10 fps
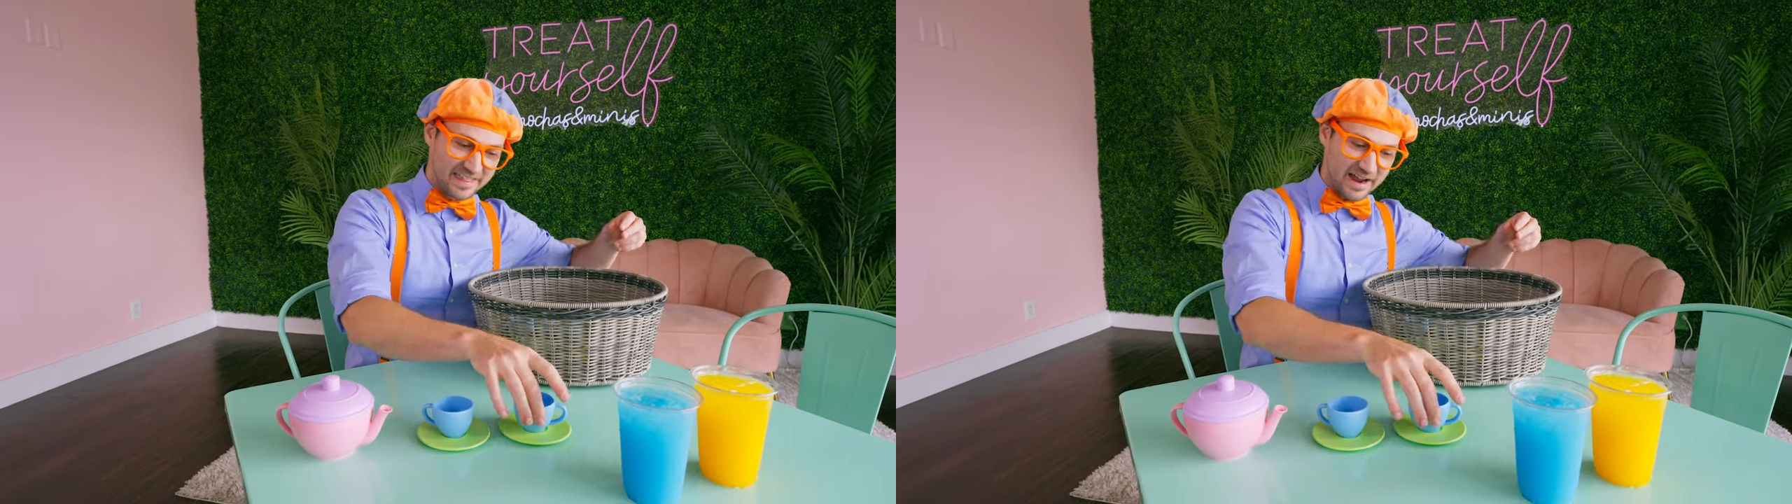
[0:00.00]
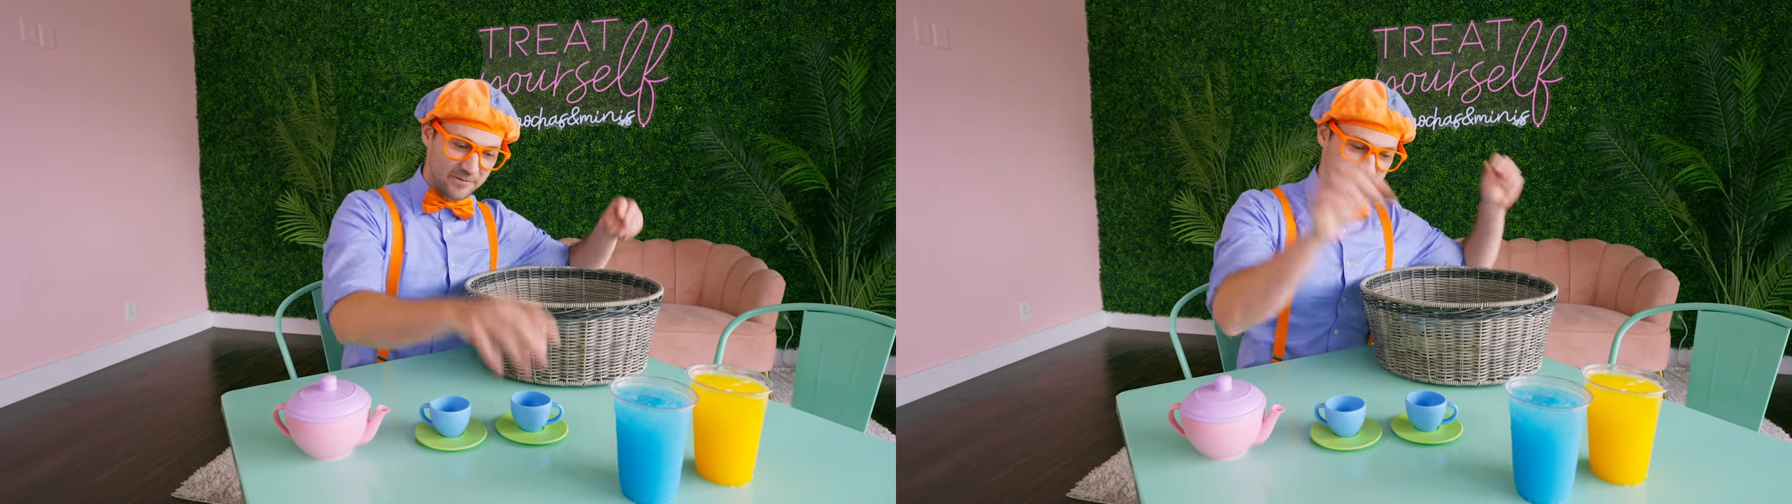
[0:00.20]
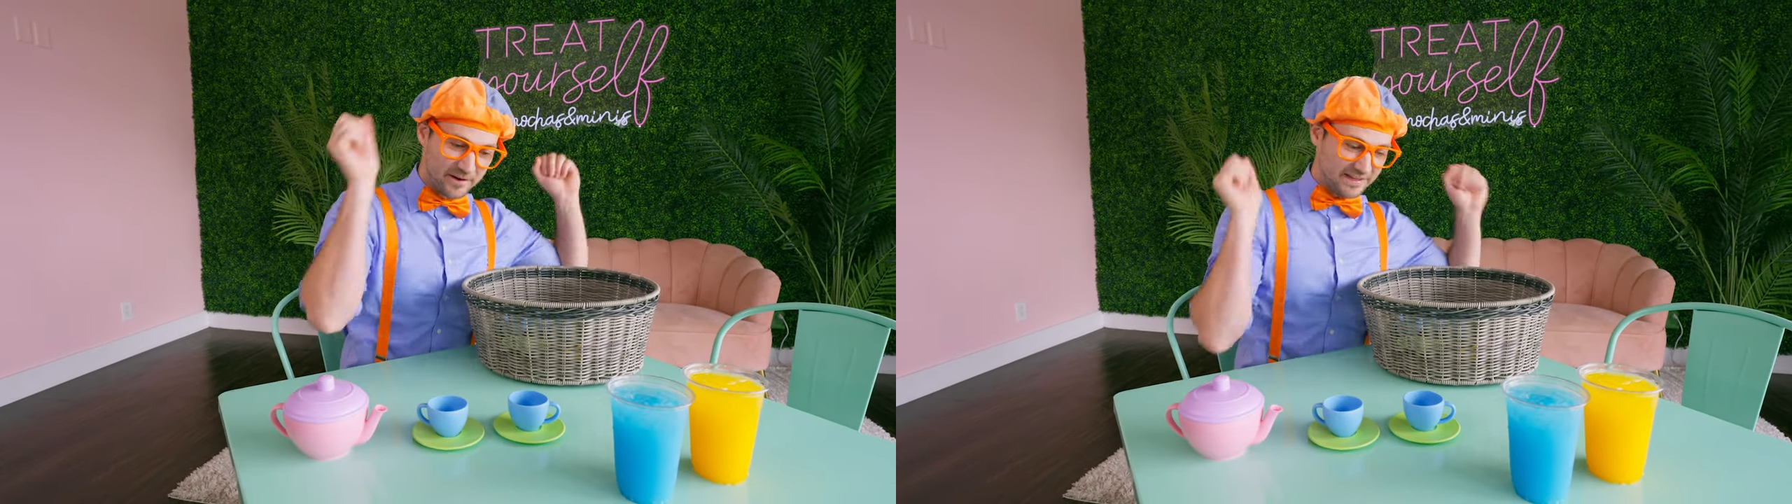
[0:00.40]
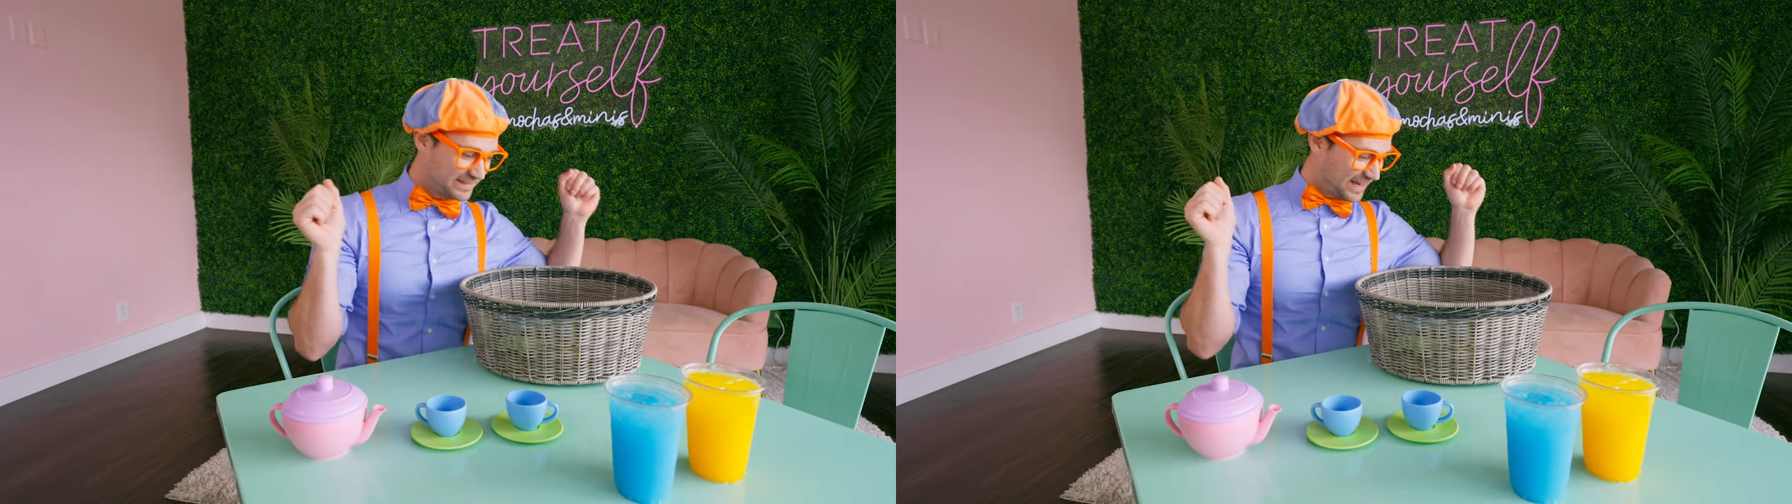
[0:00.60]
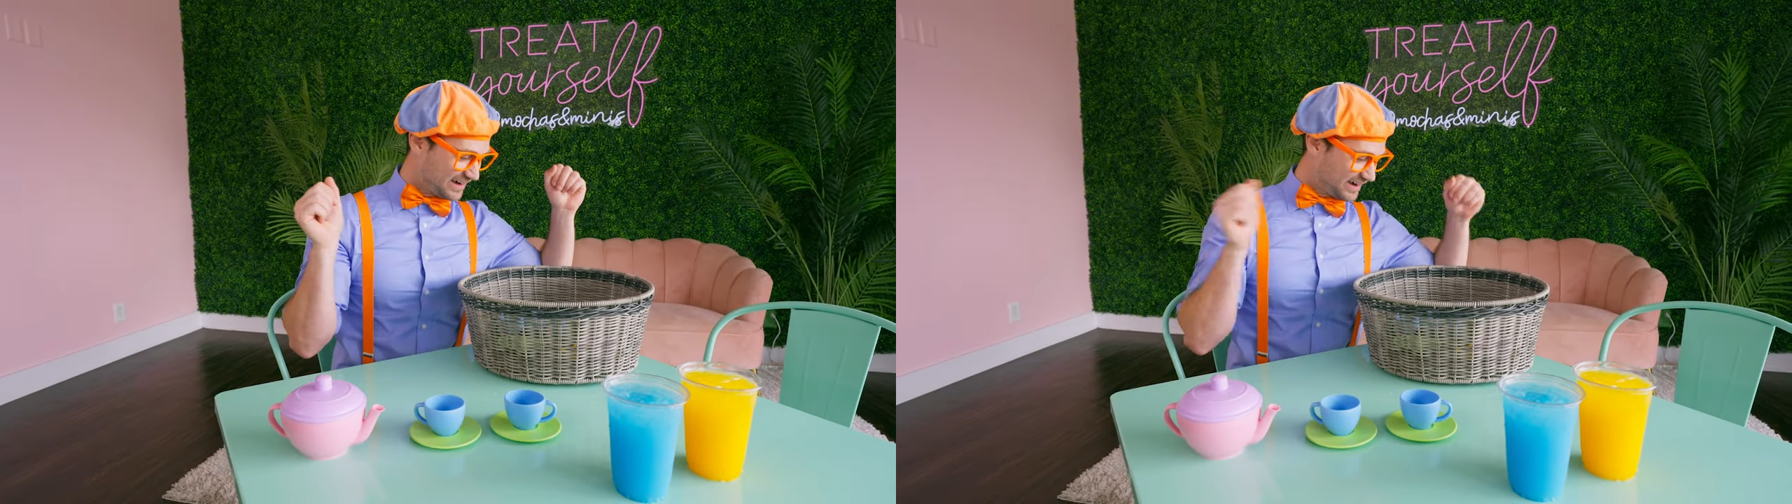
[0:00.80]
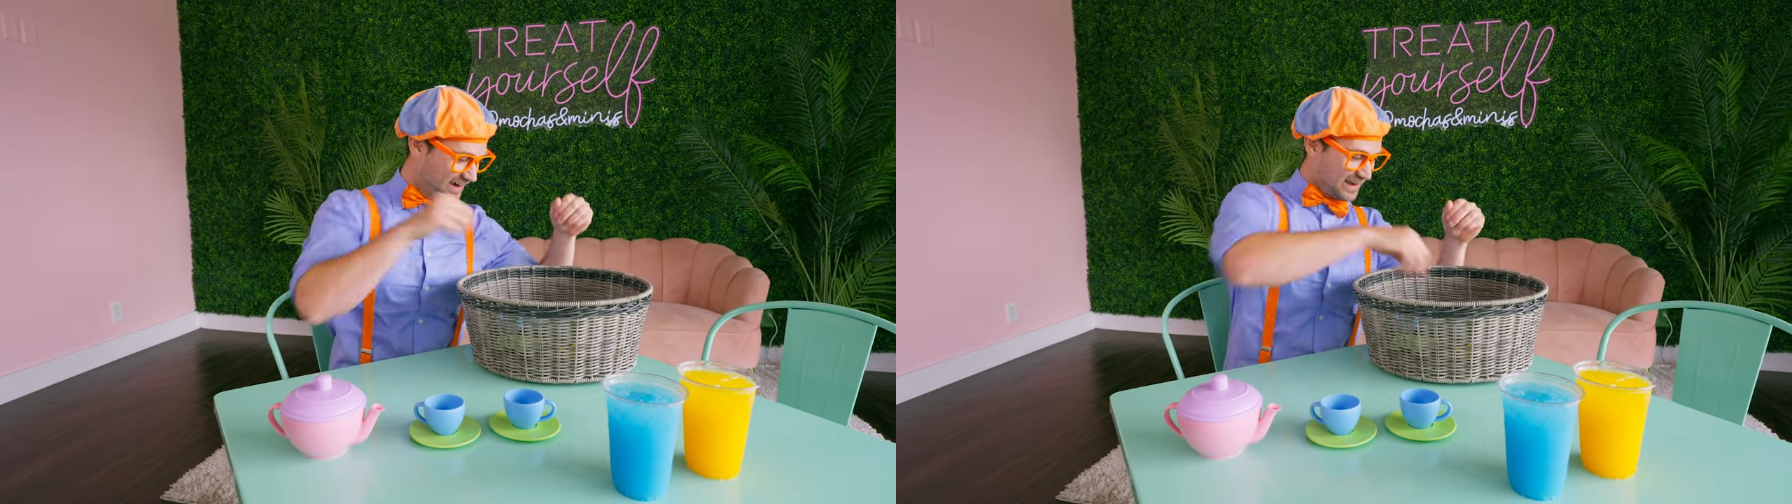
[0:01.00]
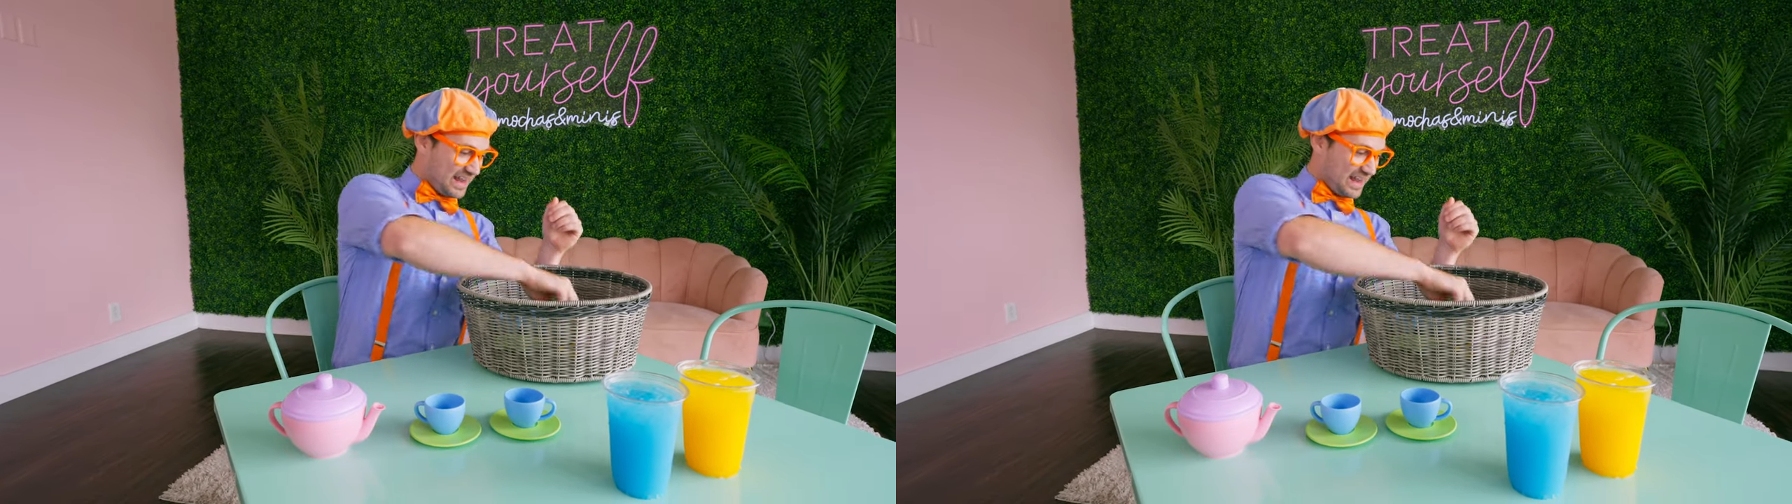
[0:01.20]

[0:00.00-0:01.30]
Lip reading: That one right there.